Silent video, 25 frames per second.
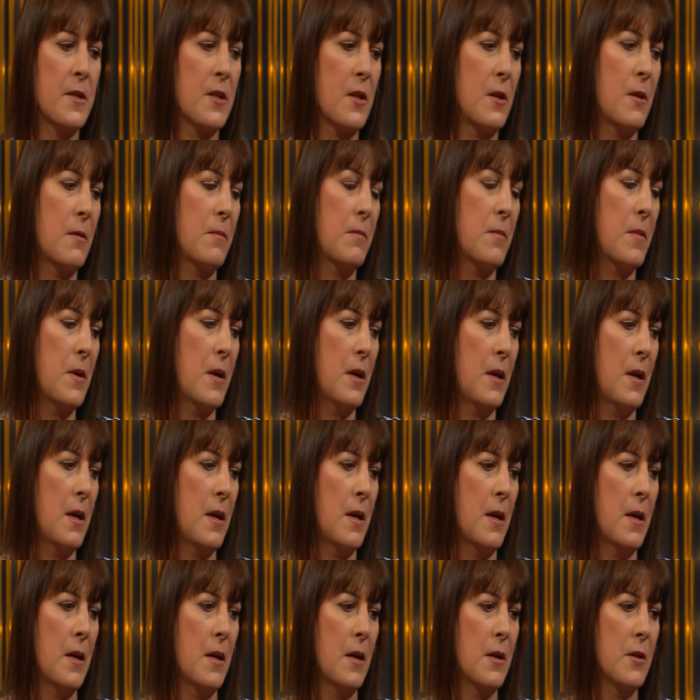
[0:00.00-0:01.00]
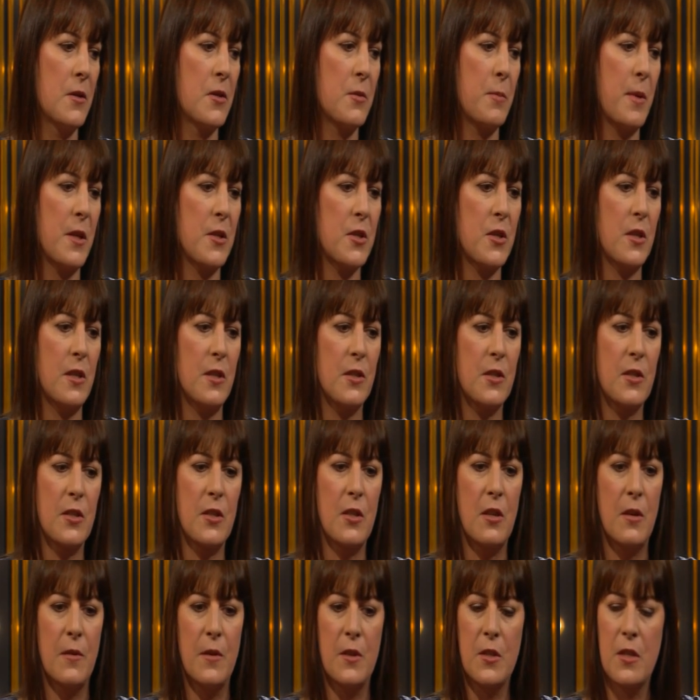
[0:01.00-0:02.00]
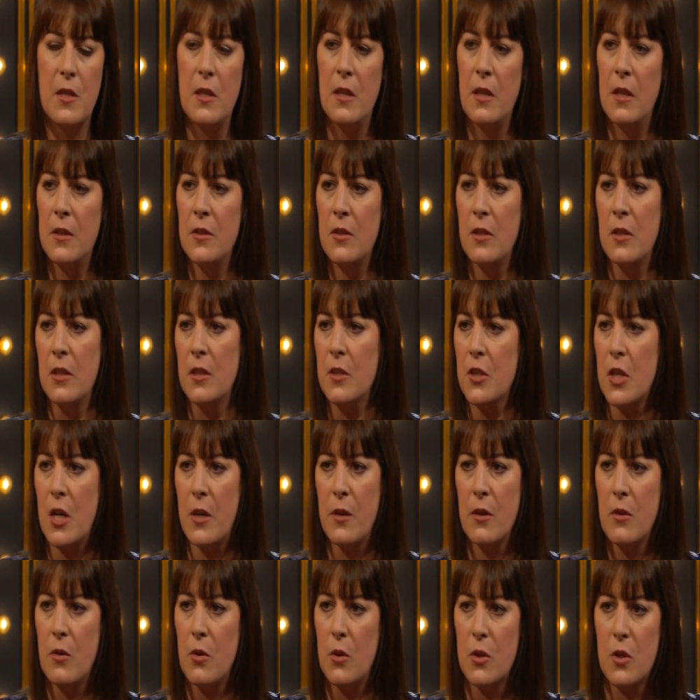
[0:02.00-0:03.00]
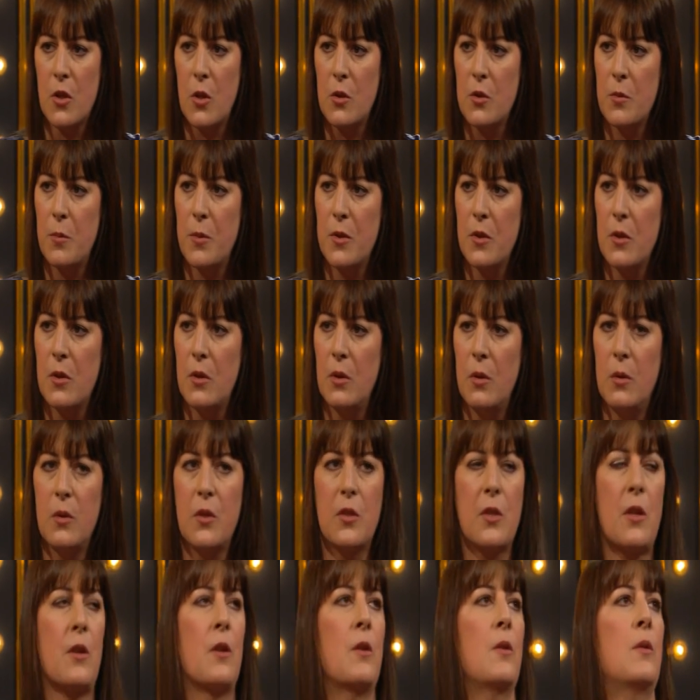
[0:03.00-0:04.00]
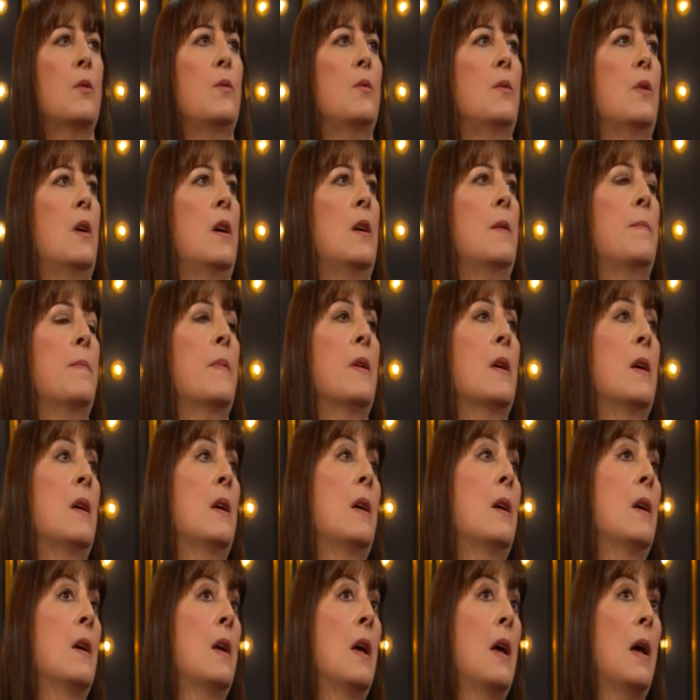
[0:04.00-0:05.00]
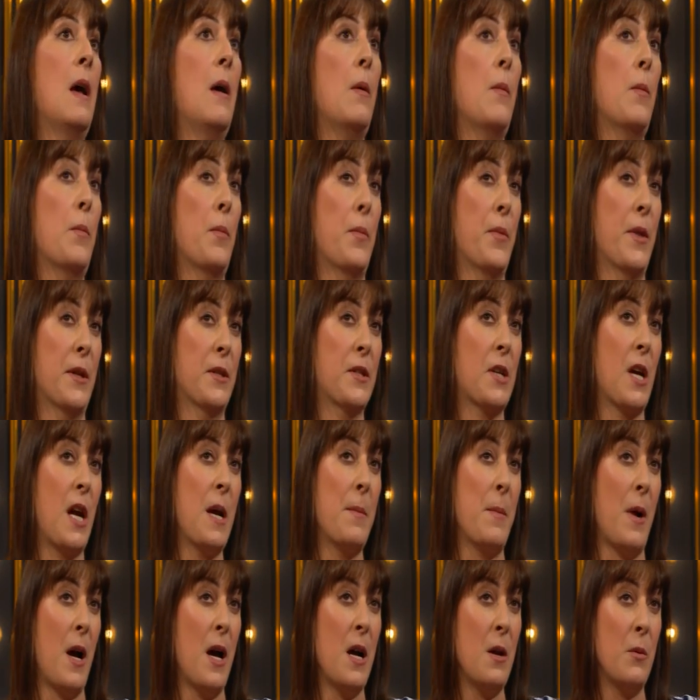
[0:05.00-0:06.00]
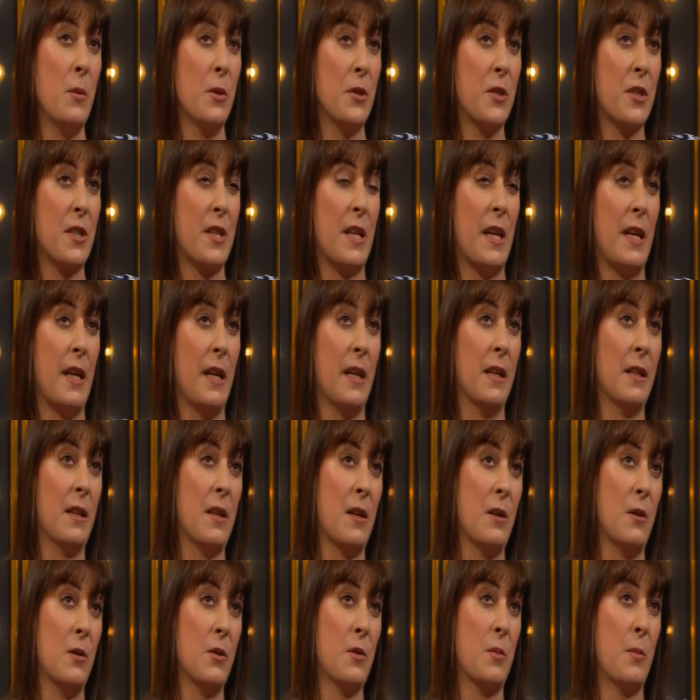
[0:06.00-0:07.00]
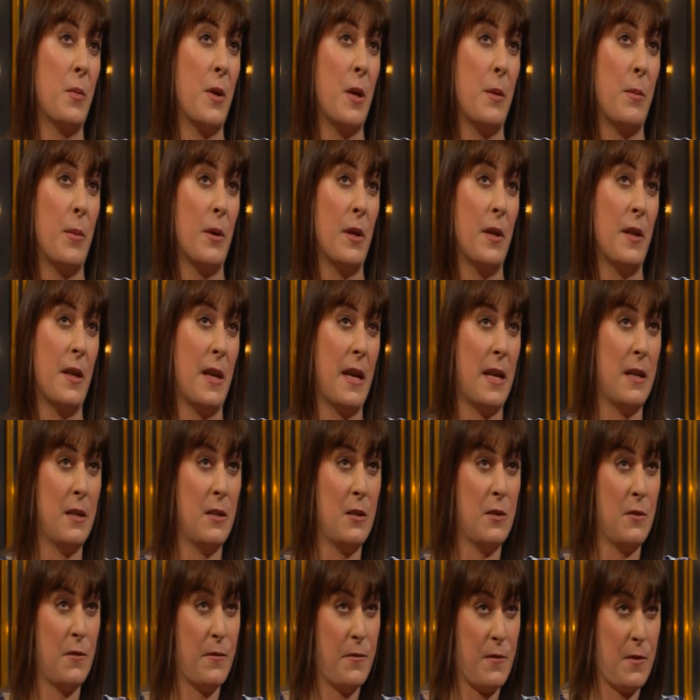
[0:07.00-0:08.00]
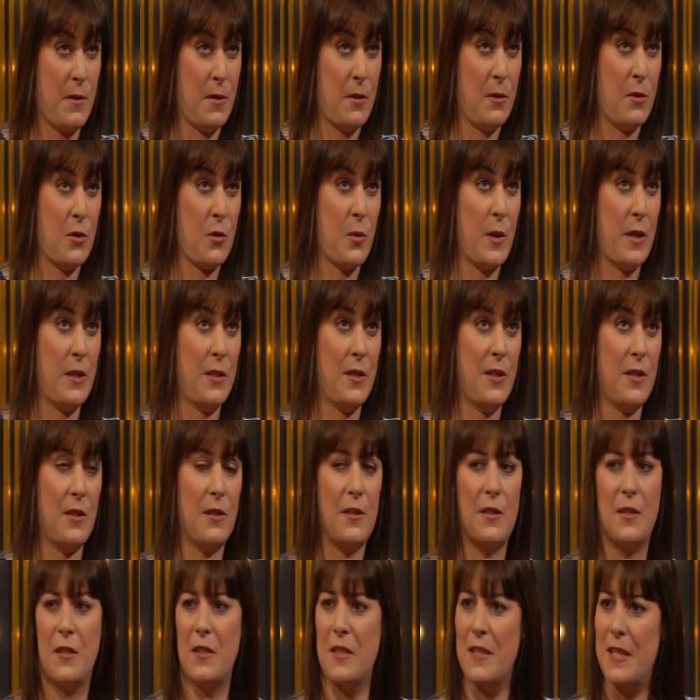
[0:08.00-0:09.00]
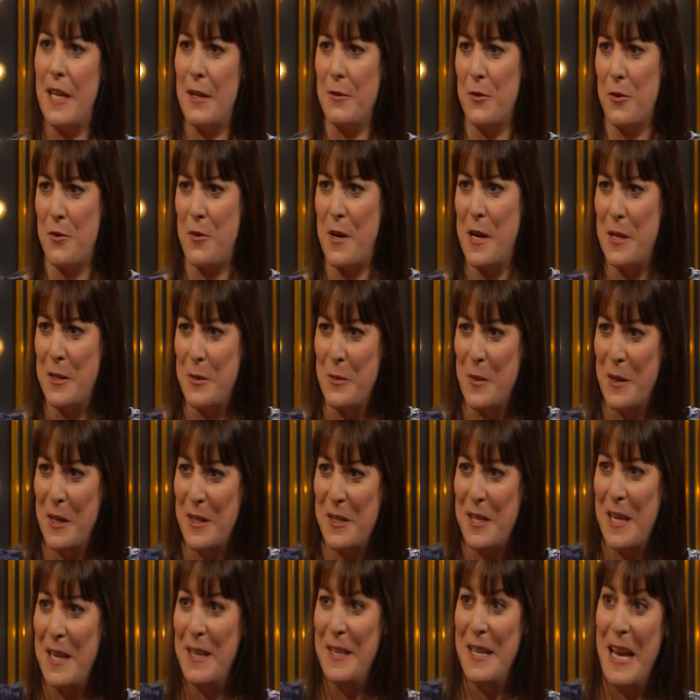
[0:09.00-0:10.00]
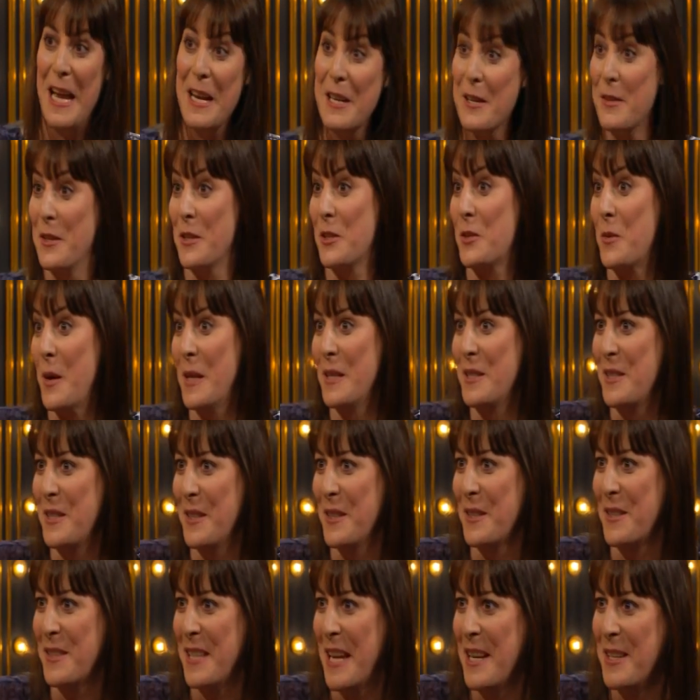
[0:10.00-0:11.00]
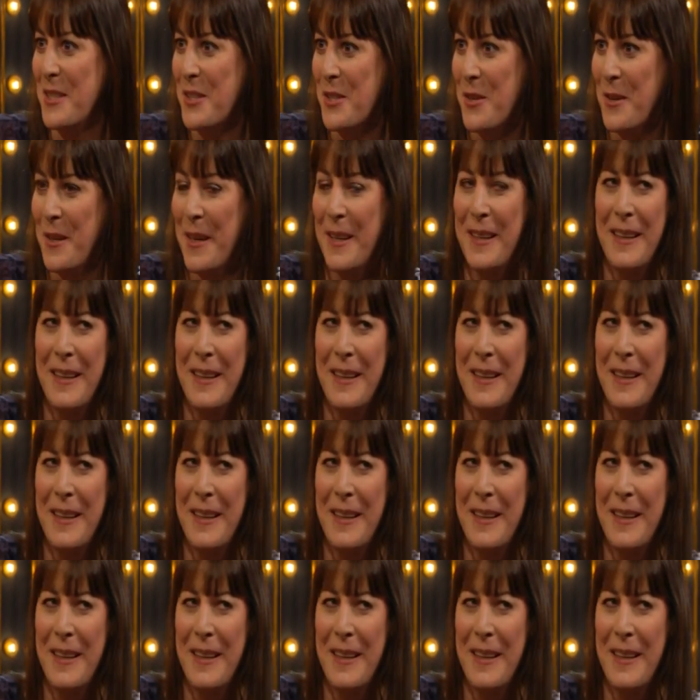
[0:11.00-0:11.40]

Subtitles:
a specialist service in London at Charing Cross Hospital. So the time I was seeing those people at the end of the 20th, this sounds crazy when I say at the end of the 20th century.